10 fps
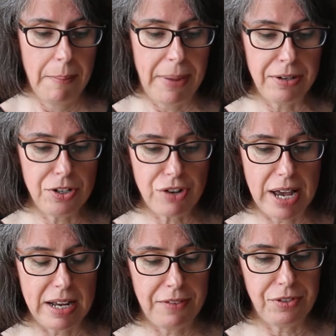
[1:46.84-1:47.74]
Bernard
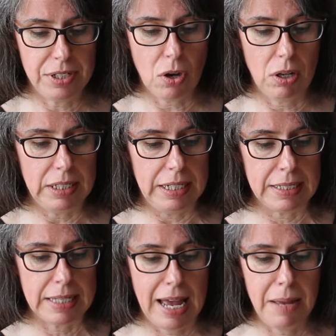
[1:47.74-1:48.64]
ran after his
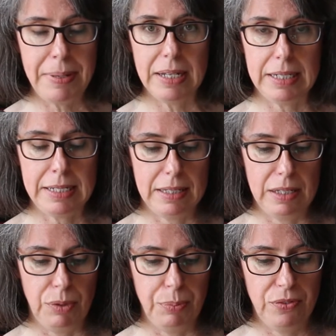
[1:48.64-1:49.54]
colleagues, happy at least that
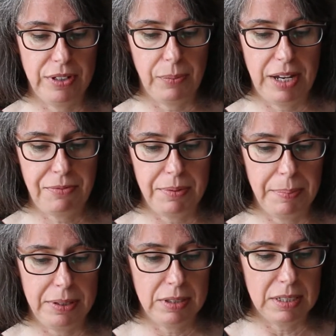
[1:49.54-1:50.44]
they were moving away from the
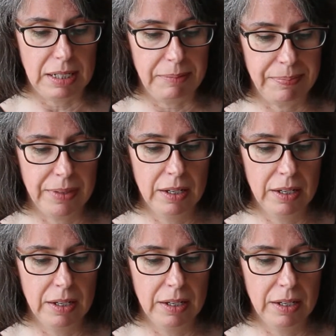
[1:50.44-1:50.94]
building.